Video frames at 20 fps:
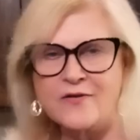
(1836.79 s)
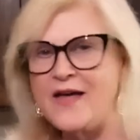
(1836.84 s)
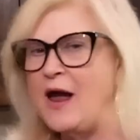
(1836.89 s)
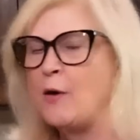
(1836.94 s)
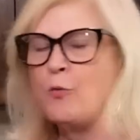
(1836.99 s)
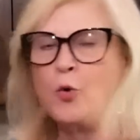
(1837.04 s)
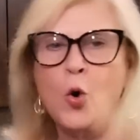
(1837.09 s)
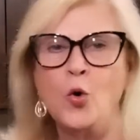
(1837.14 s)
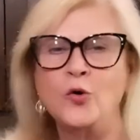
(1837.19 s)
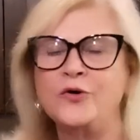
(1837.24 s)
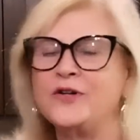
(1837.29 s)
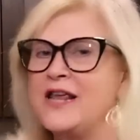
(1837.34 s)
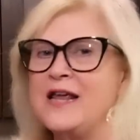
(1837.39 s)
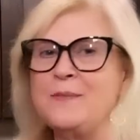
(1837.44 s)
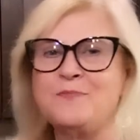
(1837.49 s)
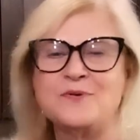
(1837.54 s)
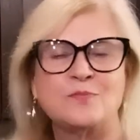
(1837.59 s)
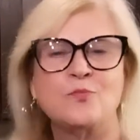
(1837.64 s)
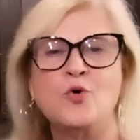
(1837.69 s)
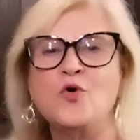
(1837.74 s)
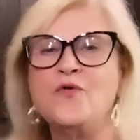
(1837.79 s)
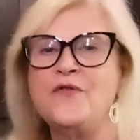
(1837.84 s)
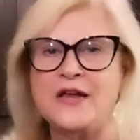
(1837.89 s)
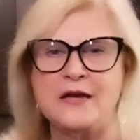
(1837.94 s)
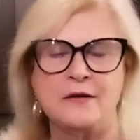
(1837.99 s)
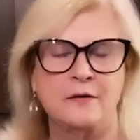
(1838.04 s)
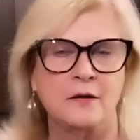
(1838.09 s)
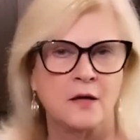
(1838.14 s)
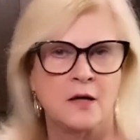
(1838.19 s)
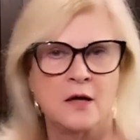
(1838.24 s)
of that road keeps
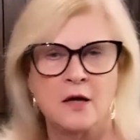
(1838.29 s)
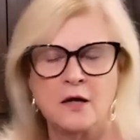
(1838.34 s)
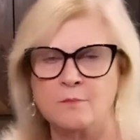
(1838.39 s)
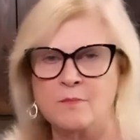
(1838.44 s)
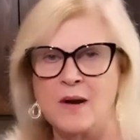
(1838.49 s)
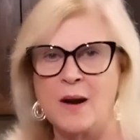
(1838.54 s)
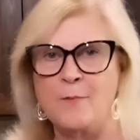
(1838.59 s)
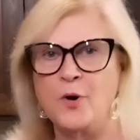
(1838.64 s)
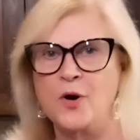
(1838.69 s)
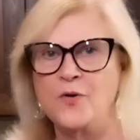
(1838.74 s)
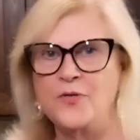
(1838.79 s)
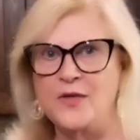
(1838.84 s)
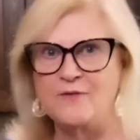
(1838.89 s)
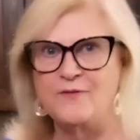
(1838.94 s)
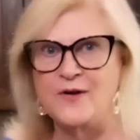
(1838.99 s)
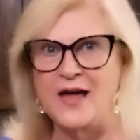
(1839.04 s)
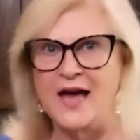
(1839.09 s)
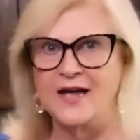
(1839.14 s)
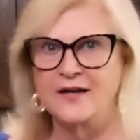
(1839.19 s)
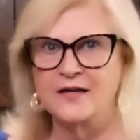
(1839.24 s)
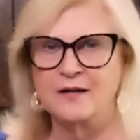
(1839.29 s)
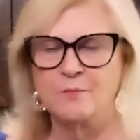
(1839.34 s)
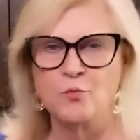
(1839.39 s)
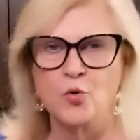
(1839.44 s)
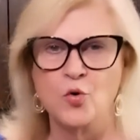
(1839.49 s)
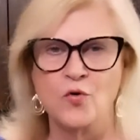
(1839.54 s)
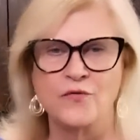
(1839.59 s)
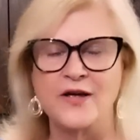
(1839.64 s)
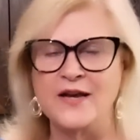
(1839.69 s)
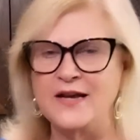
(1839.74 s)
moving. Yeah. Remember, they've had to
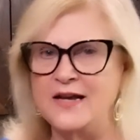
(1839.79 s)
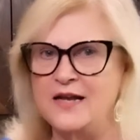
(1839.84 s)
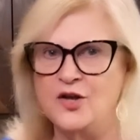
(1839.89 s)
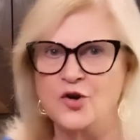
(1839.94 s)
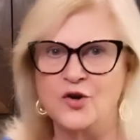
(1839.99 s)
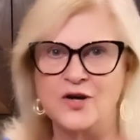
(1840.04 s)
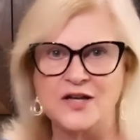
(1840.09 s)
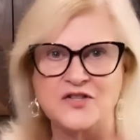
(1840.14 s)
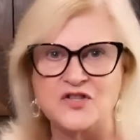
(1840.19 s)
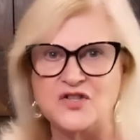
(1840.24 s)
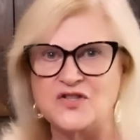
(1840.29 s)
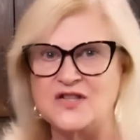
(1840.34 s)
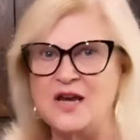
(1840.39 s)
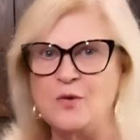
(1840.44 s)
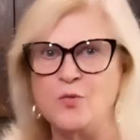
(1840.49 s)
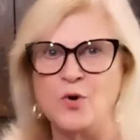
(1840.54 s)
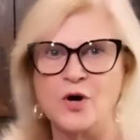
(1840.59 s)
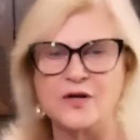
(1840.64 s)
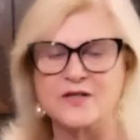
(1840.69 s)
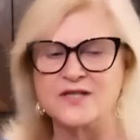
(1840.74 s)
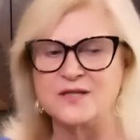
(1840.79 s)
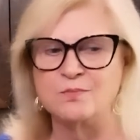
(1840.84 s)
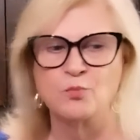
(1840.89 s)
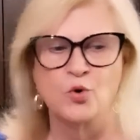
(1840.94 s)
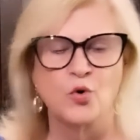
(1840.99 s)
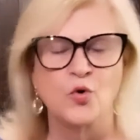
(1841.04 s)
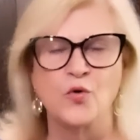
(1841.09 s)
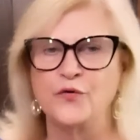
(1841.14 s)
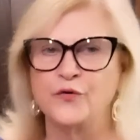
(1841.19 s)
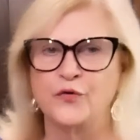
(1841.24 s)
move yeah. it. You can see where it's
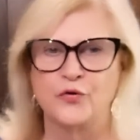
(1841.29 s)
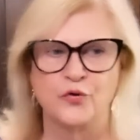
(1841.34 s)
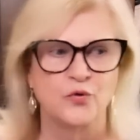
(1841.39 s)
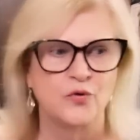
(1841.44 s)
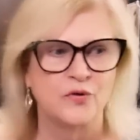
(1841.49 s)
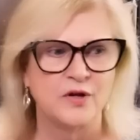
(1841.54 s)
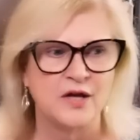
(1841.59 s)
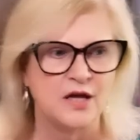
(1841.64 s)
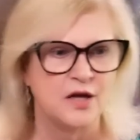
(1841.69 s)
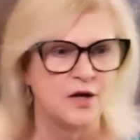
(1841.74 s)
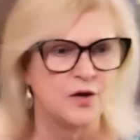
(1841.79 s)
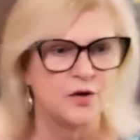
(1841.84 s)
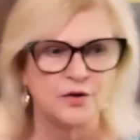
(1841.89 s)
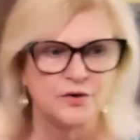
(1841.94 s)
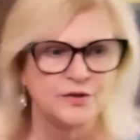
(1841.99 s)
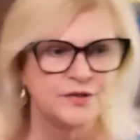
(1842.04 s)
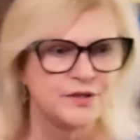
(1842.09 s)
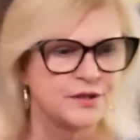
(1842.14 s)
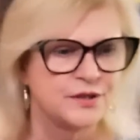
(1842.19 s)
moved it, through the years. It